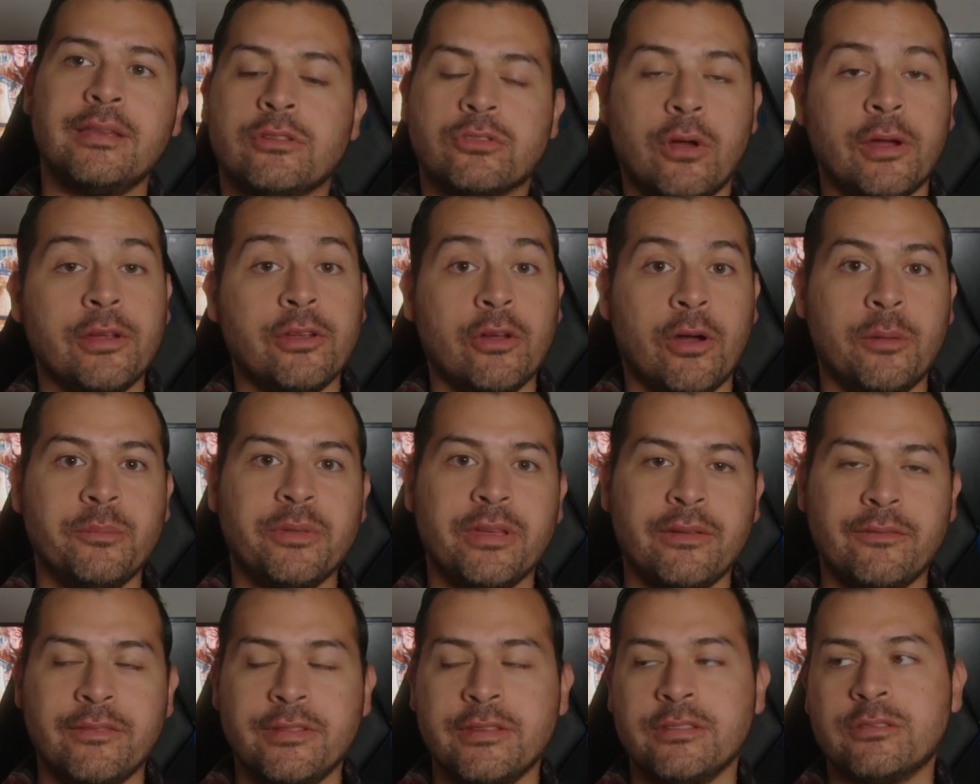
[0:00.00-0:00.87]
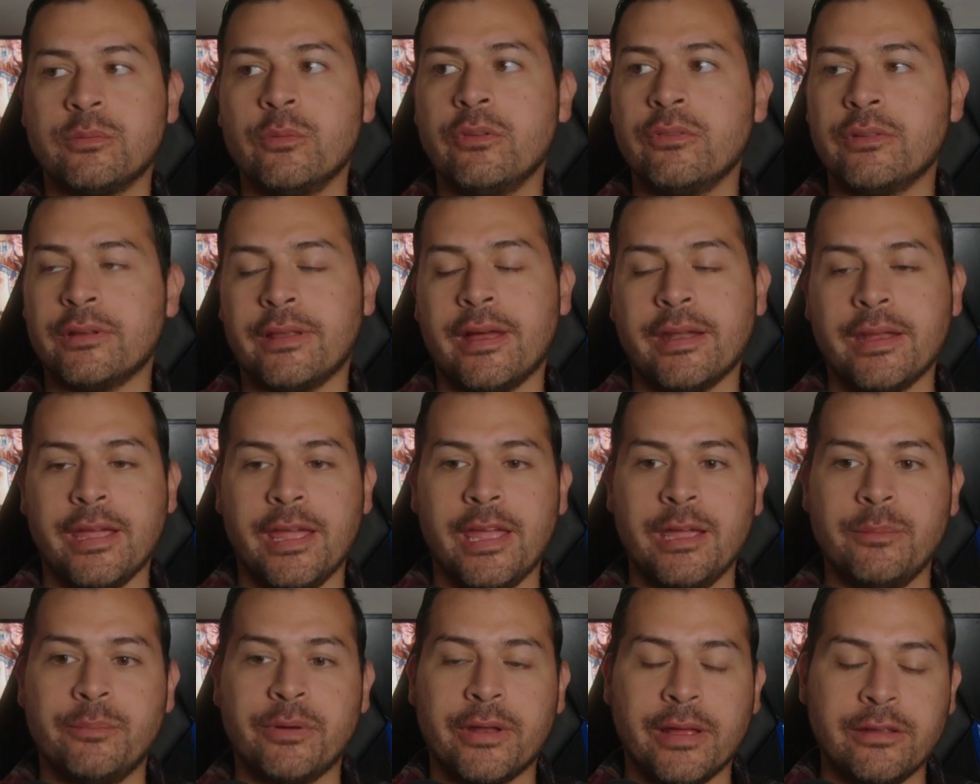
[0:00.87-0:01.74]
So I know I'm giving this movie a lot of
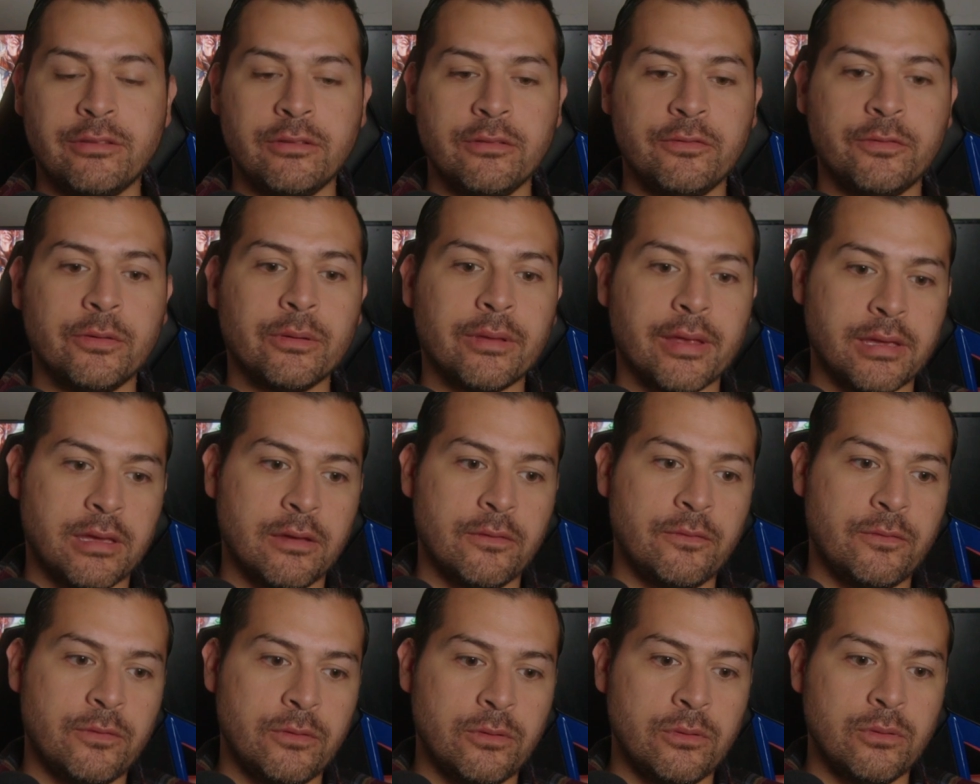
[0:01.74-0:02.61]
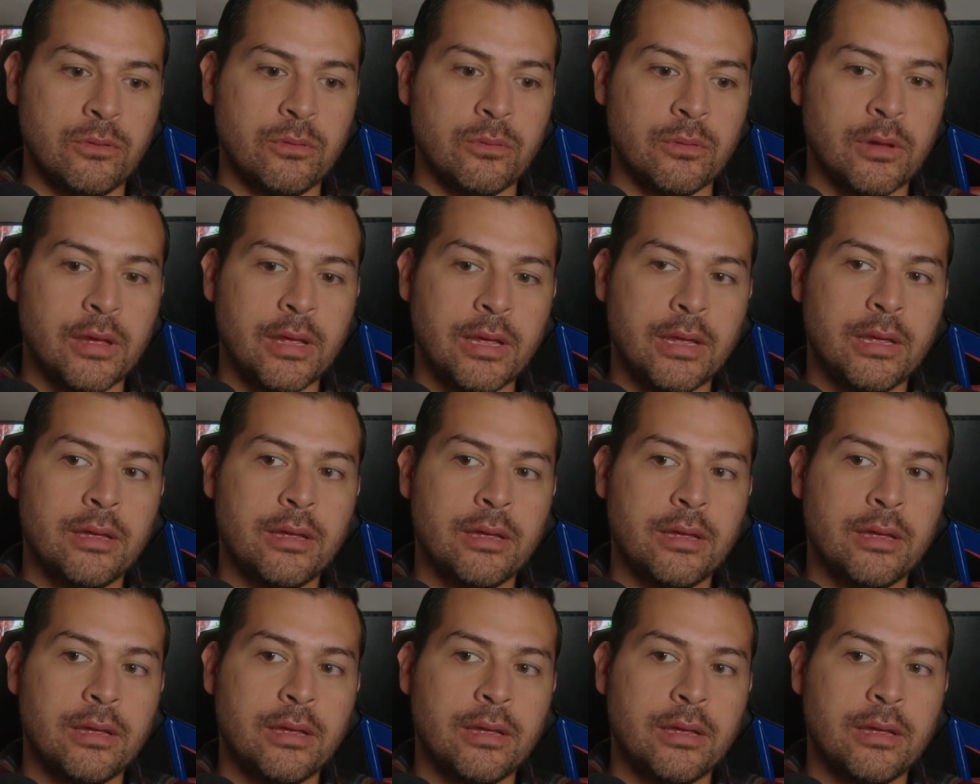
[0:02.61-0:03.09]
hate, but I do feel like if you